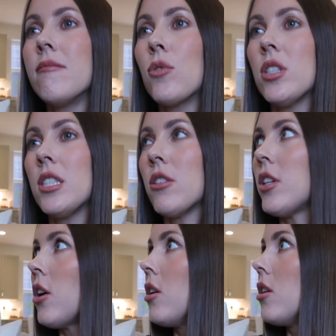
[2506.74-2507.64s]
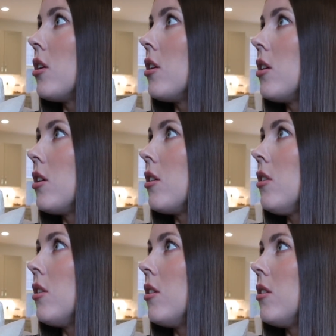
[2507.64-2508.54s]
We're still the
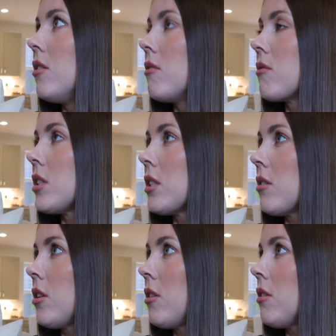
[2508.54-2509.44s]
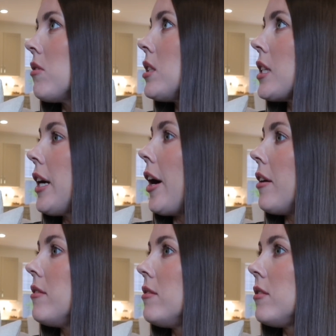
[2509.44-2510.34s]
only ones
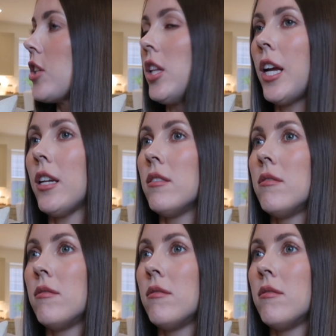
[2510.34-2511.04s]
here, chilling.